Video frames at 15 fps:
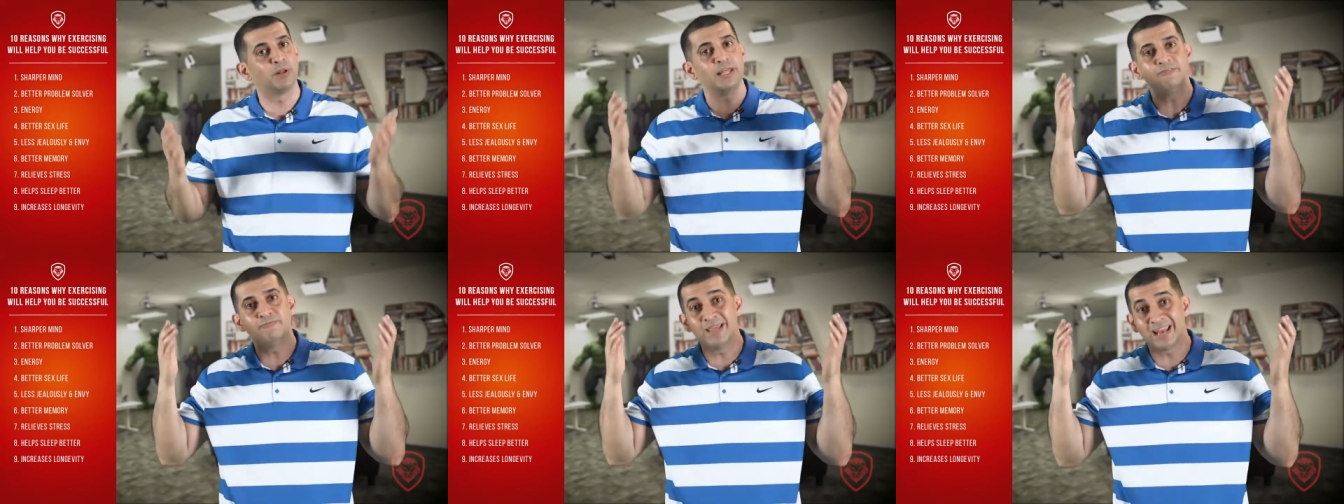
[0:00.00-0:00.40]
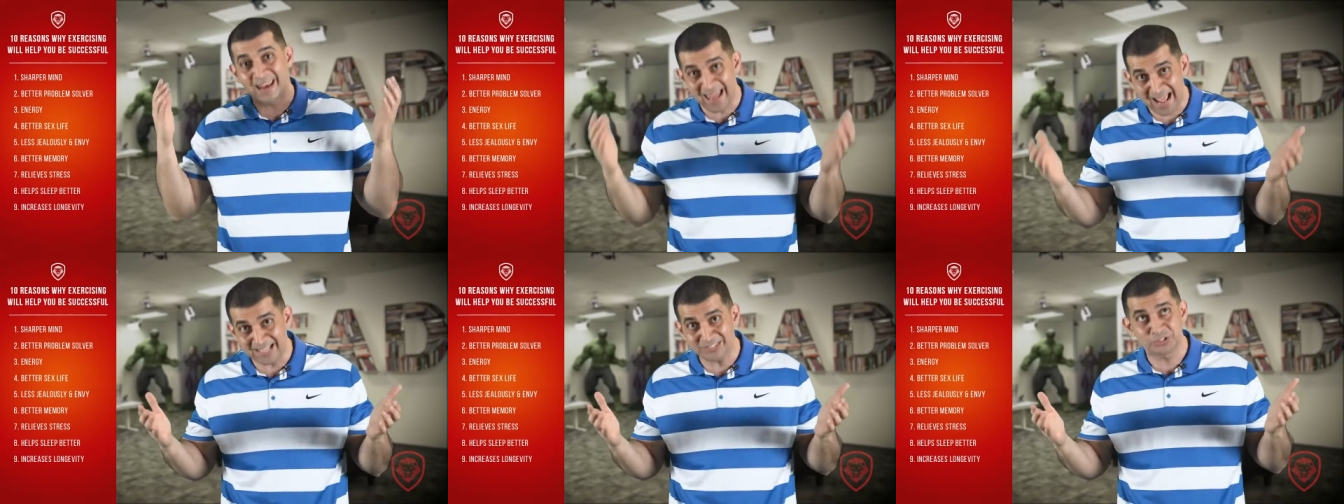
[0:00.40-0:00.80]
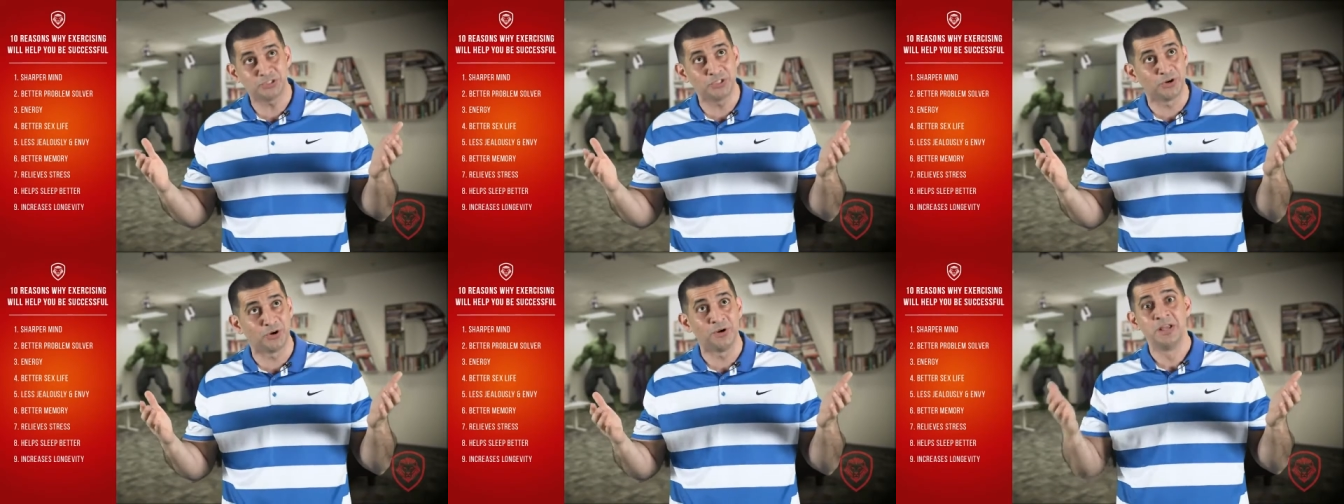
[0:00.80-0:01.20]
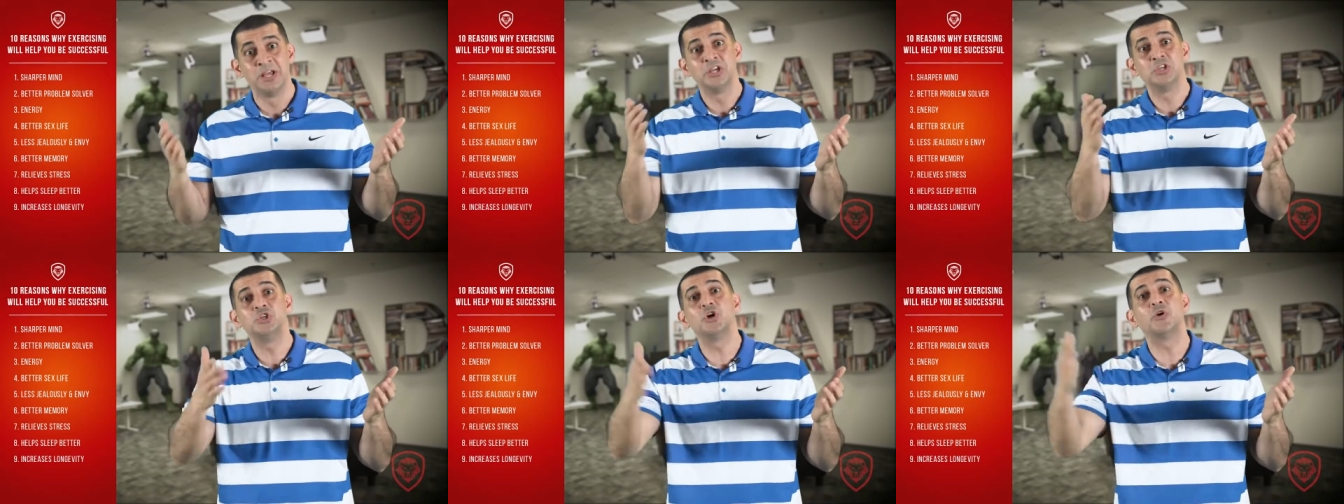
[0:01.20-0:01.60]
Believe me, last year,
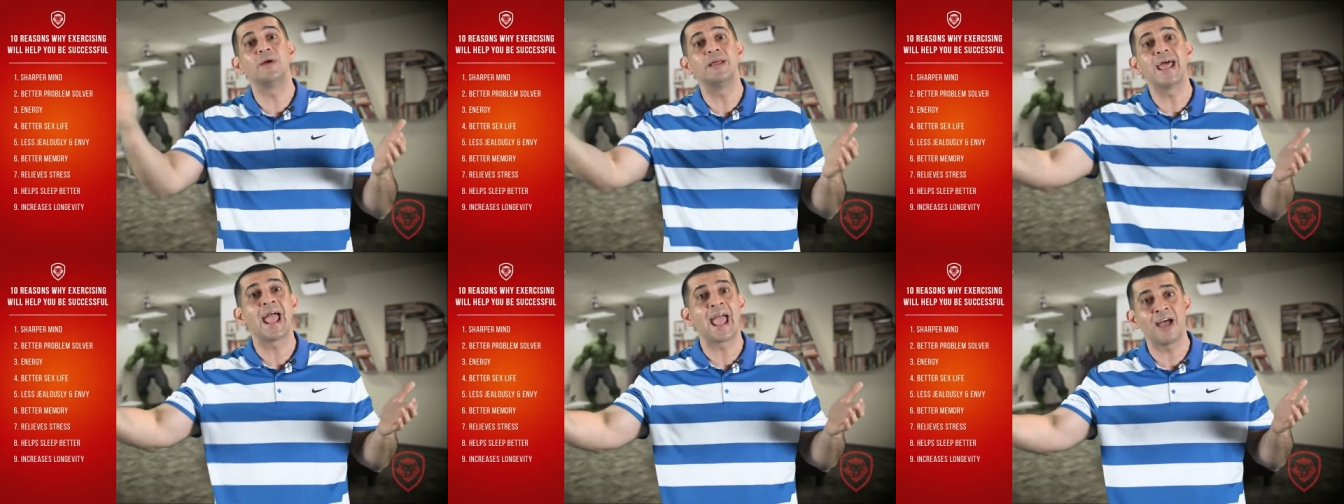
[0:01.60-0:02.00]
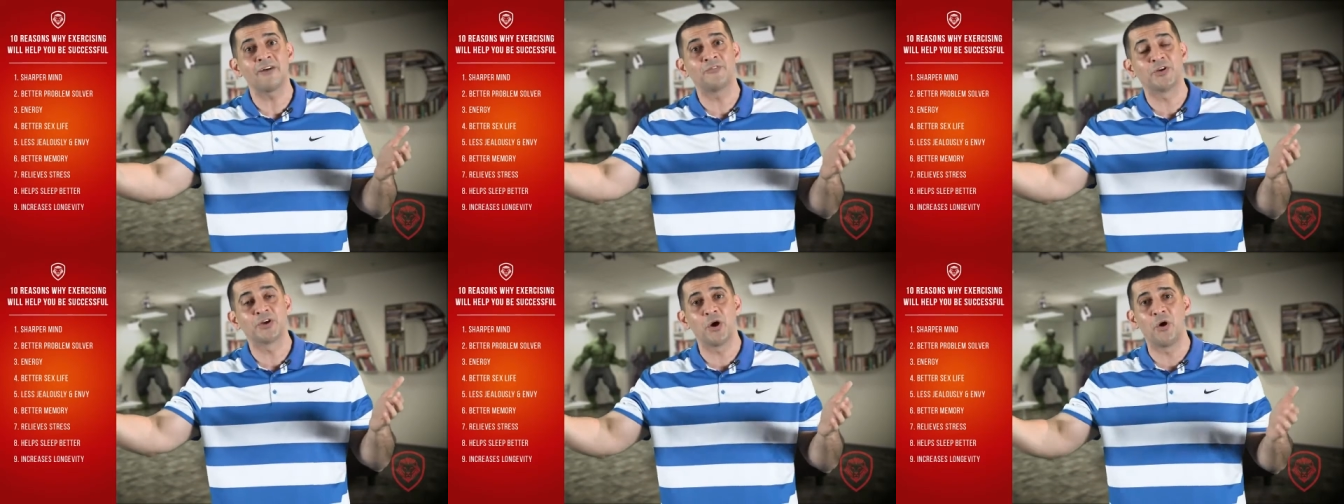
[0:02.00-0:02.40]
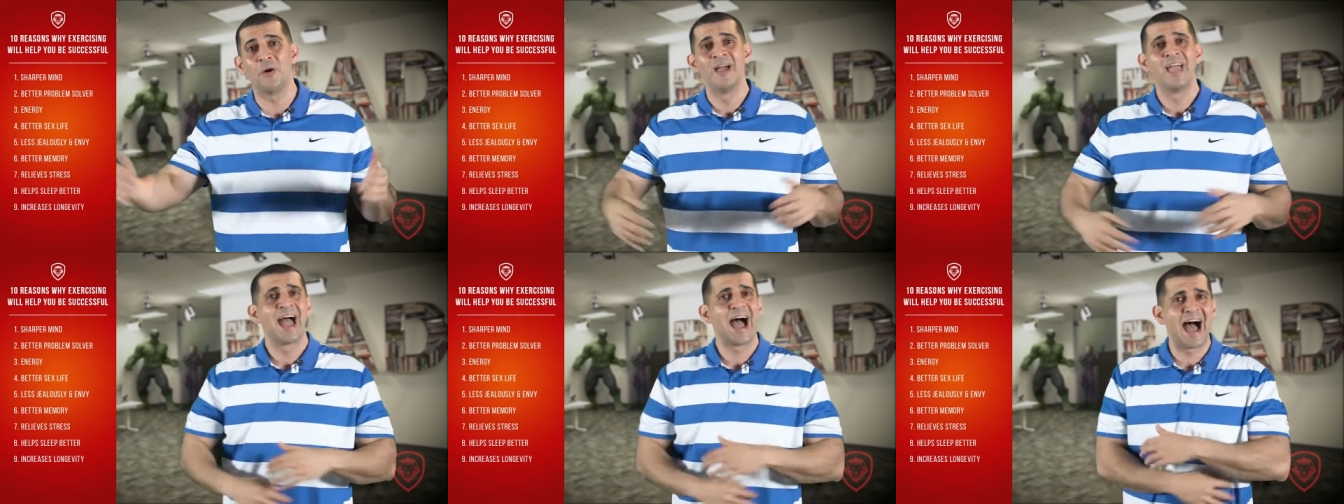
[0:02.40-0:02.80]
year and a half ago,